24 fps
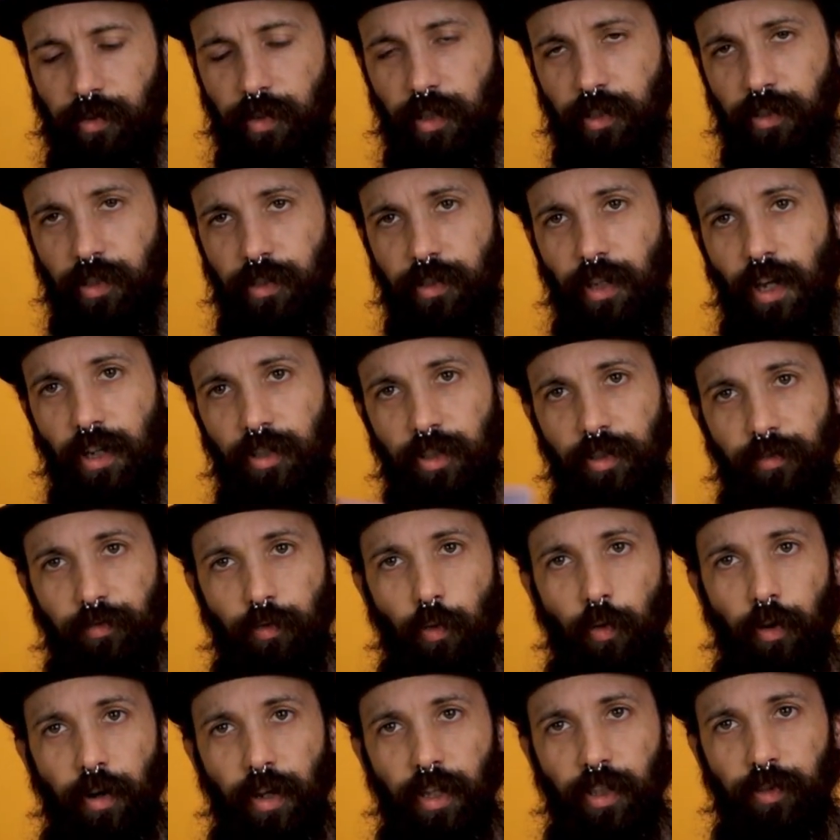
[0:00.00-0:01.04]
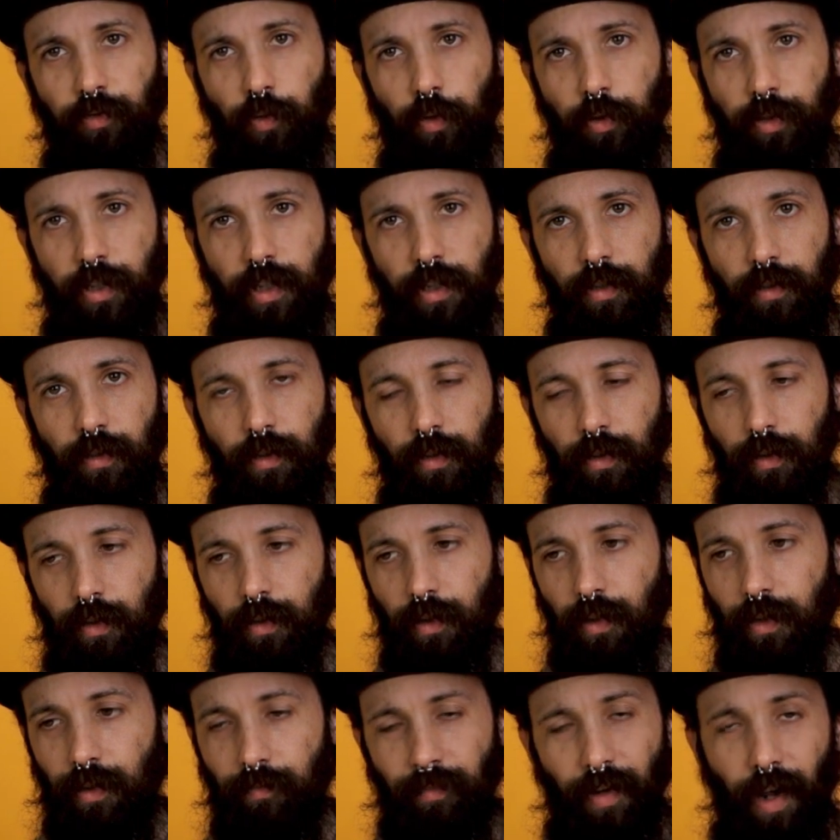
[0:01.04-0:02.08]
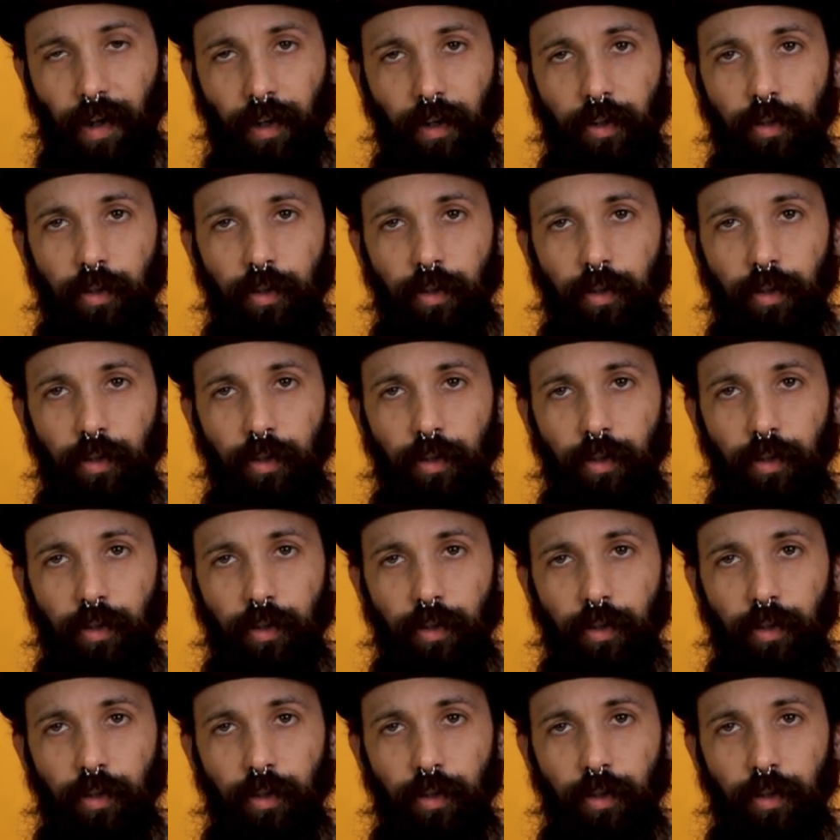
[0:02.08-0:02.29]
This is actually for an S14. I'm not